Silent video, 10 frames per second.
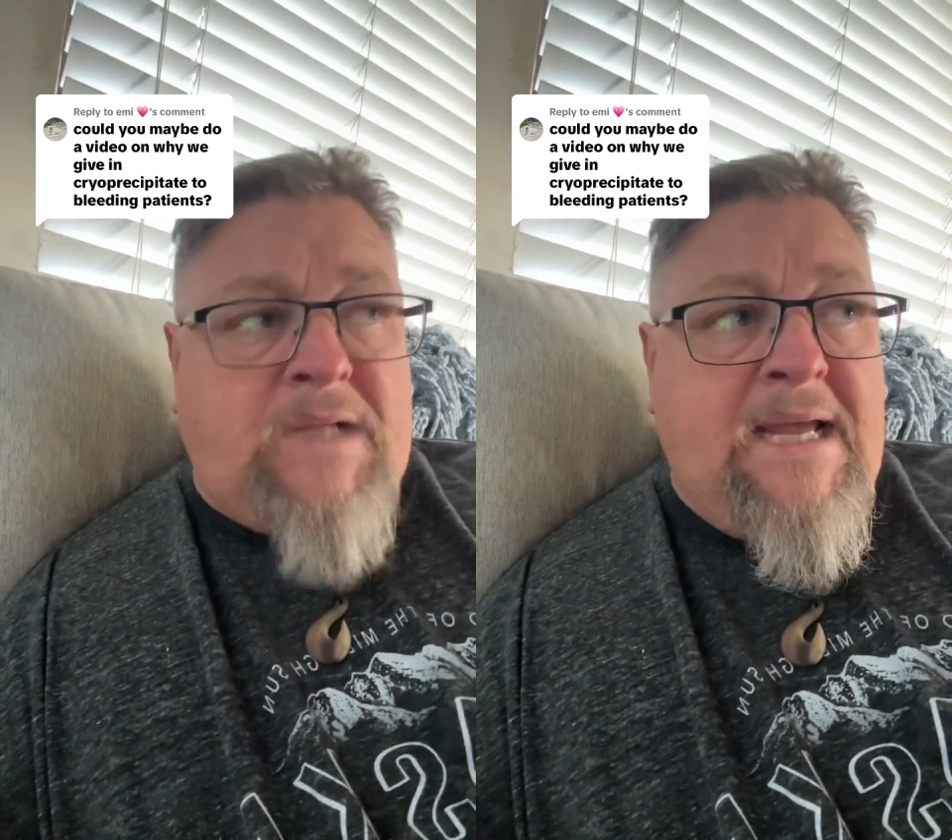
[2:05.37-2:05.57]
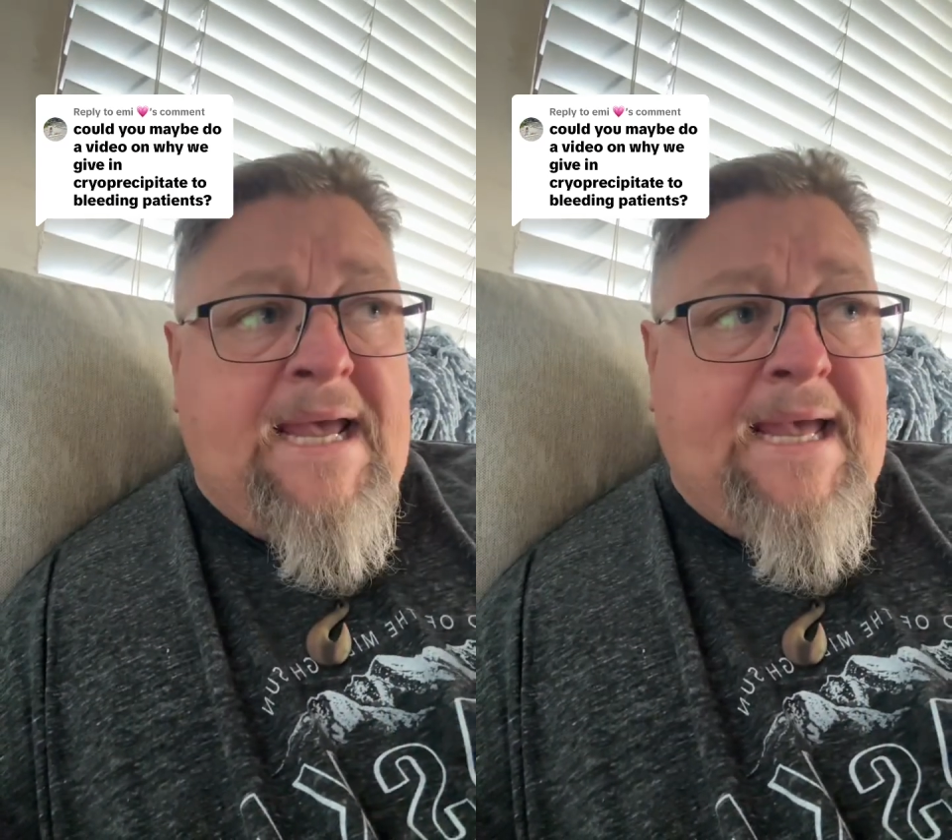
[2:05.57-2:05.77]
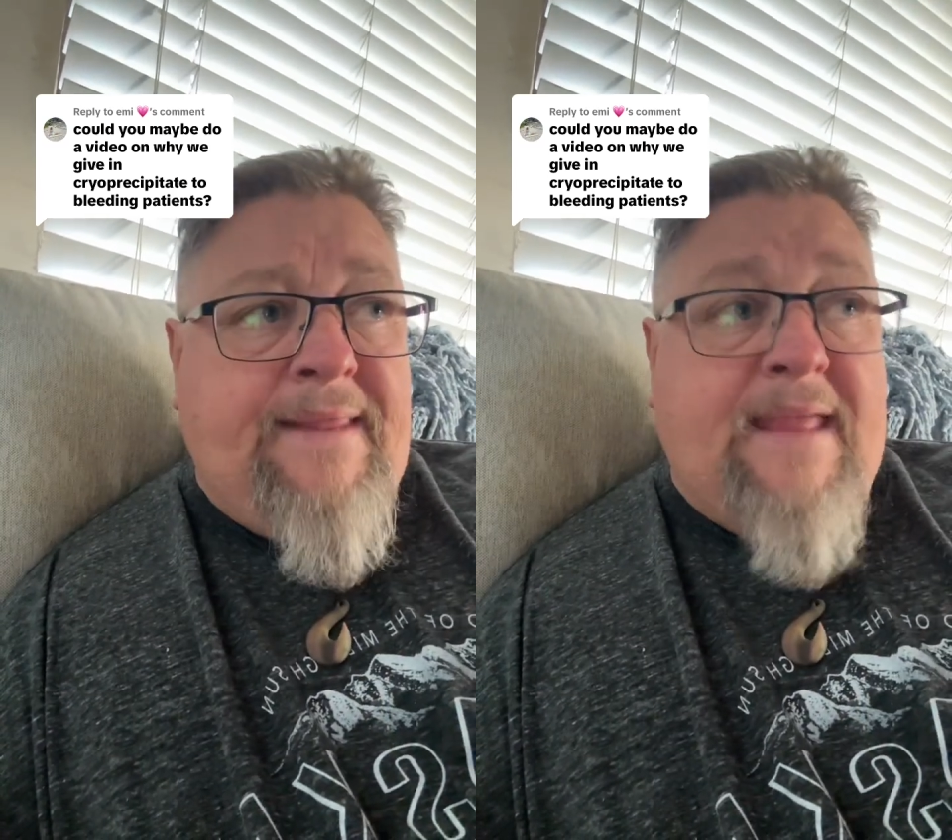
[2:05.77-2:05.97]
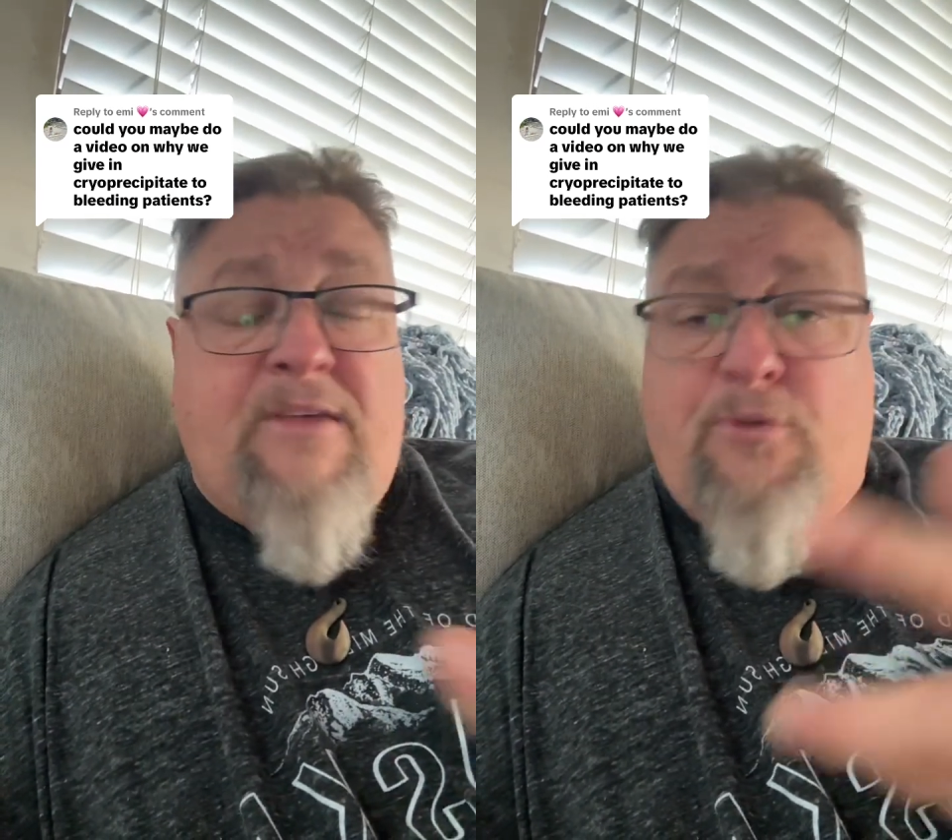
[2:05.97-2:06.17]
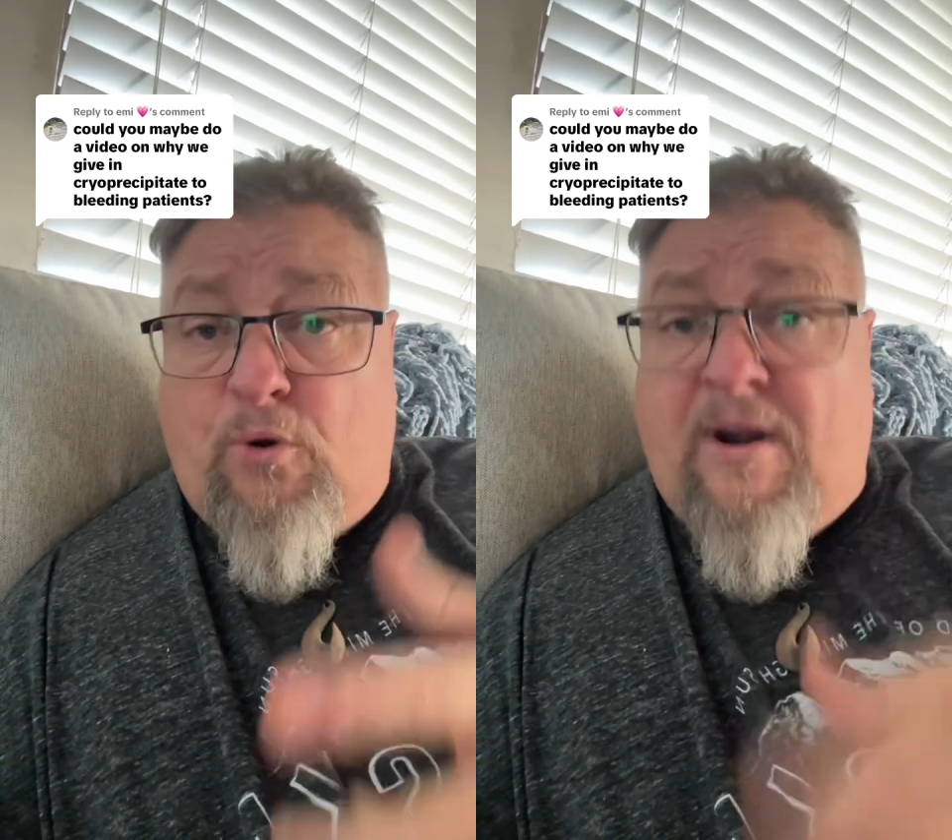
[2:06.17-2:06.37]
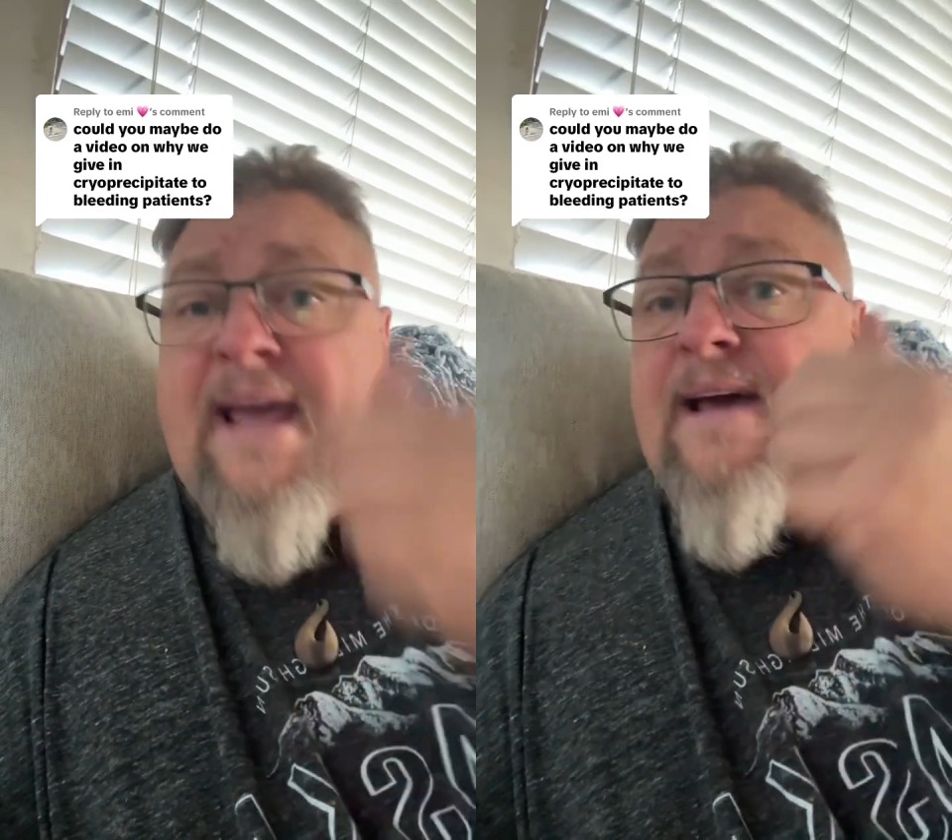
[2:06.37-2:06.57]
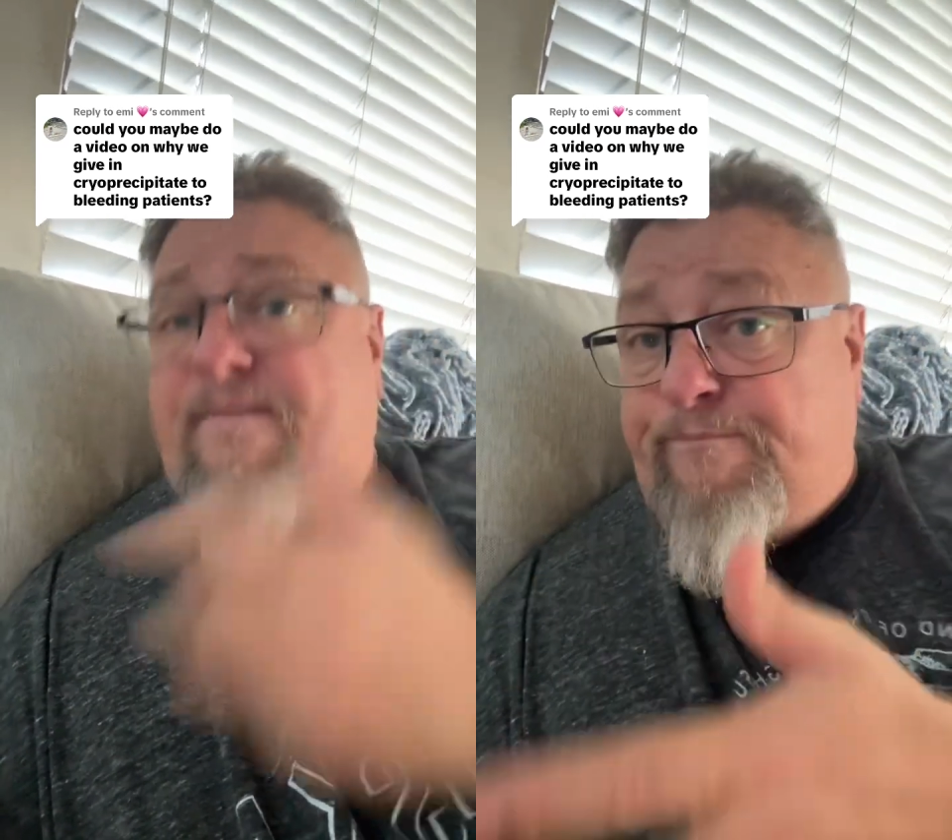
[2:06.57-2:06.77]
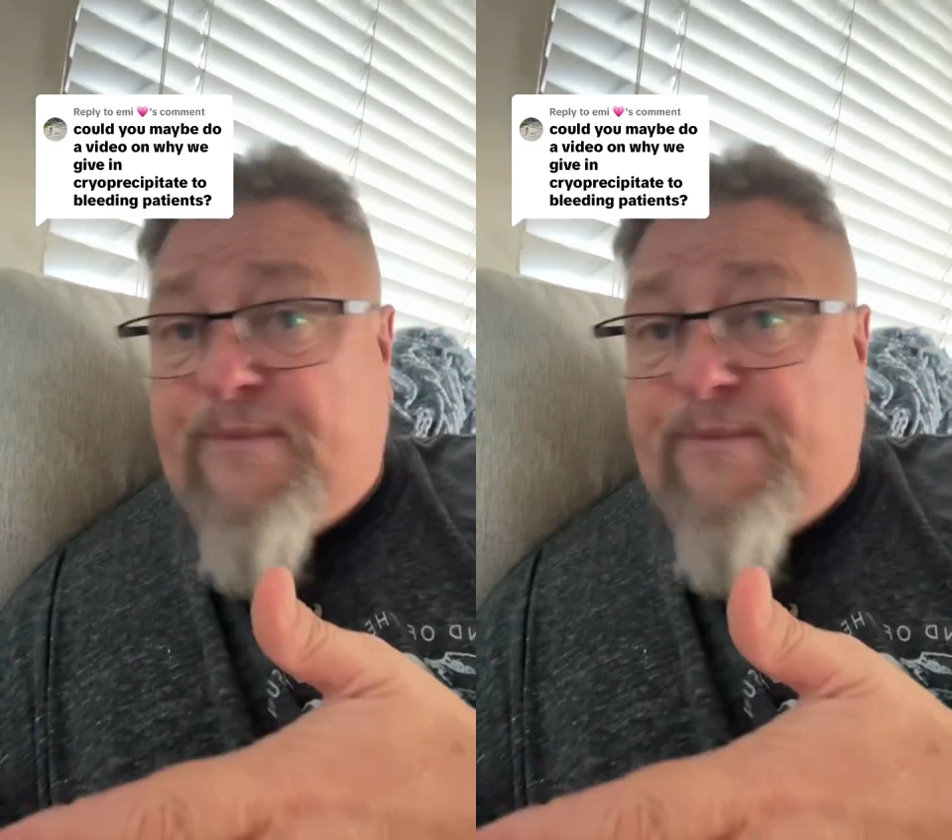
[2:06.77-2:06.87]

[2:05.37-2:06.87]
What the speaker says: And they thaw it out